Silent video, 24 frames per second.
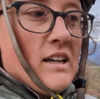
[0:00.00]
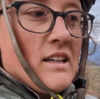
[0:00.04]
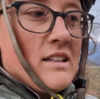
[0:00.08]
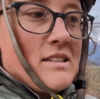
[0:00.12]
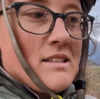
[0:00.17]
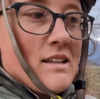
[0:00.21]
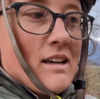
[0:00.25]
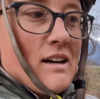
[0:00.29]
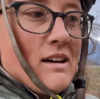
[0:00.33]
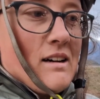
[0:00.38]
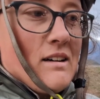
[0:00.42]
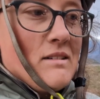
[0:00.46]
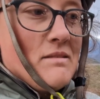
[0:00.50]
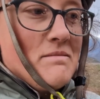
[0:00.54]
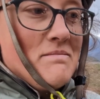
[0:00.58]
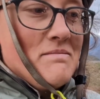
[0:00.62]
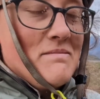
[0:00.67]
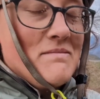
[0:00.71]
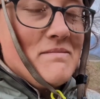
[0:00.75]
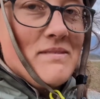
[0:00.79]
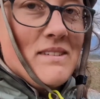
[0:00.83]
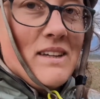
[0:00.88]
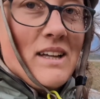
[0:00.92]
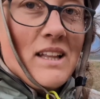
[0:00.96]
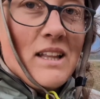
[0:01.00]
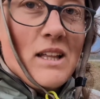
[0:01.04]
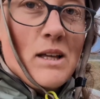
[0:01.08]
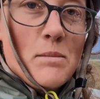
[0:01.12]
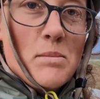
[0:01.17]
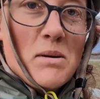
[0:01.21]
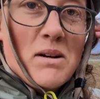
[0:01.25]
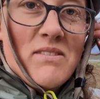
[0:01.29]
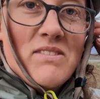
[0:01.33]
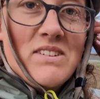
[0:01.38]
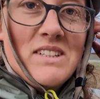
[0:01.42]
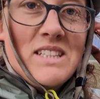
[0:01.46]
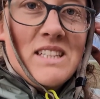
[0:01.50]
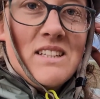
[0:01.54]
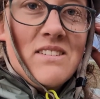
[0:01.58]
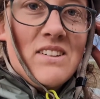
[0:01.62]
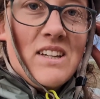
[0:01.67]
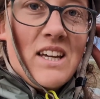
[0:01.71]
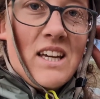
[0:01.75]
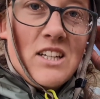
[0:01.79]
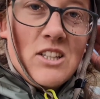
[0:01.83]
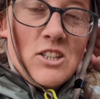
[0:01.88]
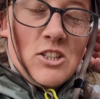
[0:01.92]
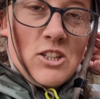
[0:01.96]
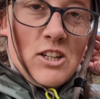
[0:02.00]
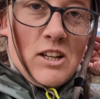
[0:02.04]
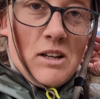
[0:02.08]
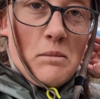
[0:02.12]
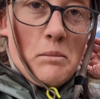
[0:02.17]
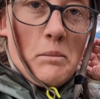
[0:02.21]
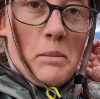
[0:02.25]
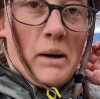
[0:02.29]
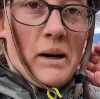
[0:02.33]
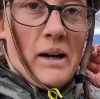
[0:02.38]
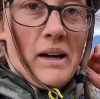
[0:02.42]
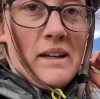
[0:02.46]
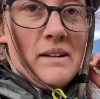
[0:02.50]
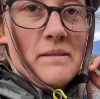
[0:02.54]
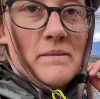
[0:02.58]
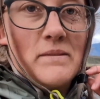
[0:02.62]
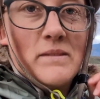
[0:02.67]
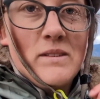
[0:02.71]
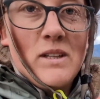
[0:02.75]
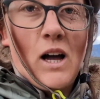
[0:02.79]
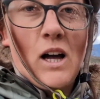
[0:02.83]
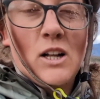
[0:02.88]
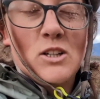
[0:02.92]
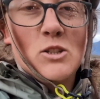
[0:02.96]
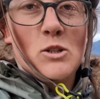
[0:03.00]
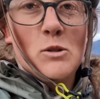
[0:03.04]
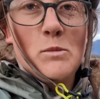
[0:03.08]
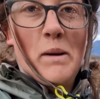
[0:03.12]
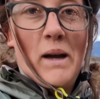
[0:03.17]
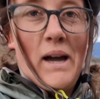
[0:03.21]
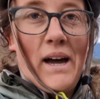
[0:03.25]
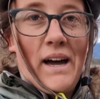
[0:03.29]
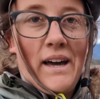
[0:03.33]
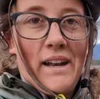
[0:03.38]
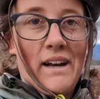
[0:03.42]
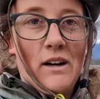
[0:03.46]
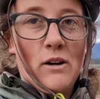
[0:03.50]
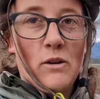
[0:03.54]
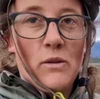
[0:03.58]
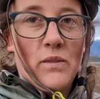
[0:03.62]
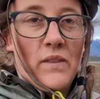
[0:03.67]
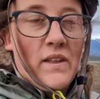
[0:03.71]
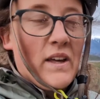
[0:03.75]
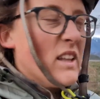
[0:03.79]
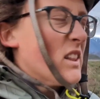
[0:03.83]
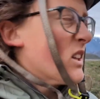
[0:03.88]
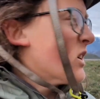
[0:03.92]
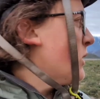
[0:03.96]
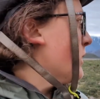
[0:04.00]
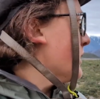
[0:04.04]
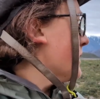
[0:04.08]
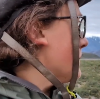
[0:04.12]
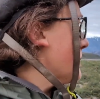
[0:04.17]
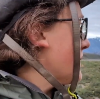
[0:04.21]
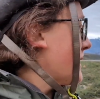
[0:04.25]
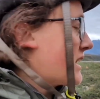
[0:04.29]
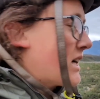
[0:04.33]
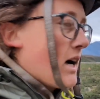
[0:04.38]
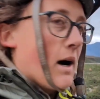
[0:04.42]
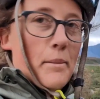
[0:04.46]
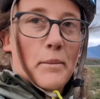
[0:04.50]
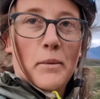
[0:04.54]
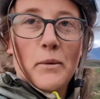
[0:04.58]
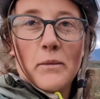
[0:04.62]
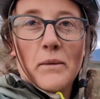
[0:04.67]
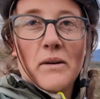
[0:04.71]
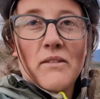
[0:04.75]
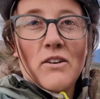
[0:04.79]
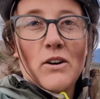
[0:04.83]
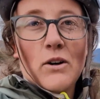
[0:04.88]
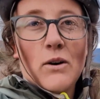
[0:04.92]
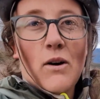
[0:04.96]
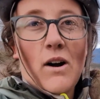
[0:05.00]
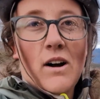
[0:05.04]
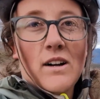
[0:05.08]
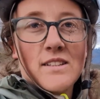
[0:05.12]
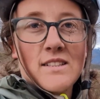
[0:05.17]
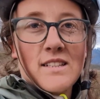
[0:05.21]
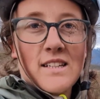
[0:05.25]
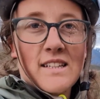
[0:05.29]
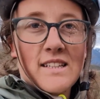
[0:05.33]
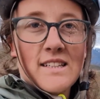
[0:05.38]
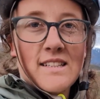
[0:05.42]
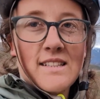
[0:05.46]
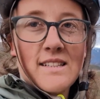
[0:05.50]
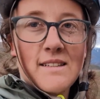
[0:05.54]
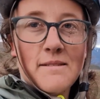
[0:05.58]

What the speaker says: So a little bit of a deviation, but not too bad, I don't think. It'll only be a couple river crossings.